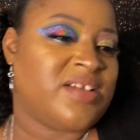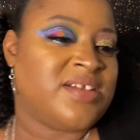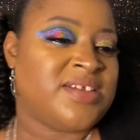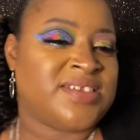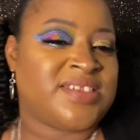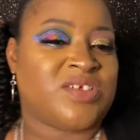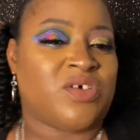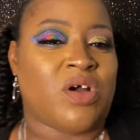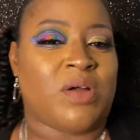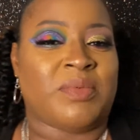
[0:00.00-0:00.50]

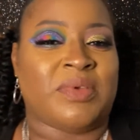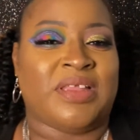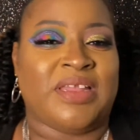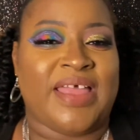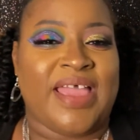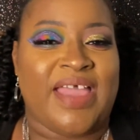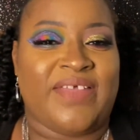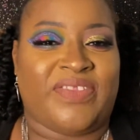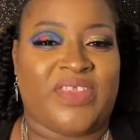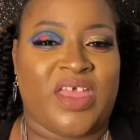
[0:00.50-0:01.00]
So I'm
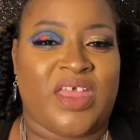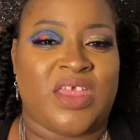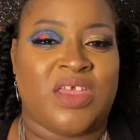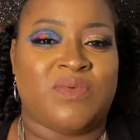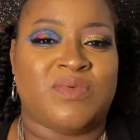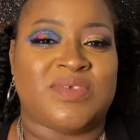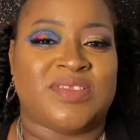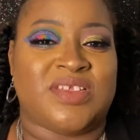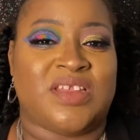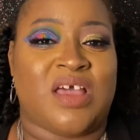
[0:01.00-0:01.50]
glad that it
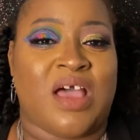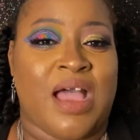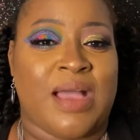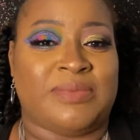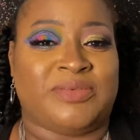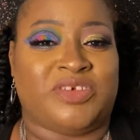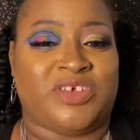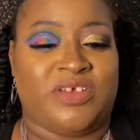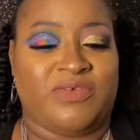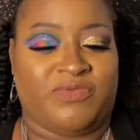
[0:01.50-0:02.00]
was an
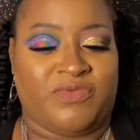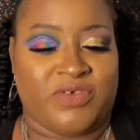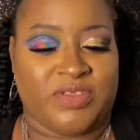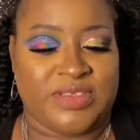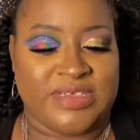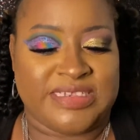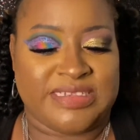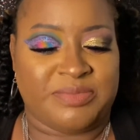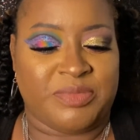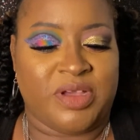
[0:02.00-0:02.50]
option for
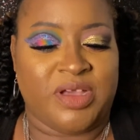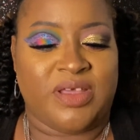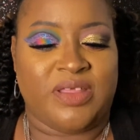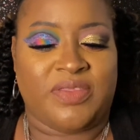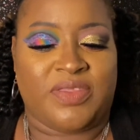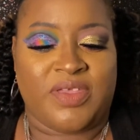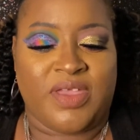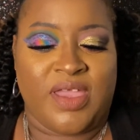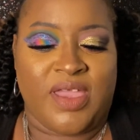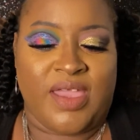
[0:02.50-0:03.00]
this
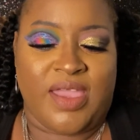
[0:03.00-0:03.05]
month.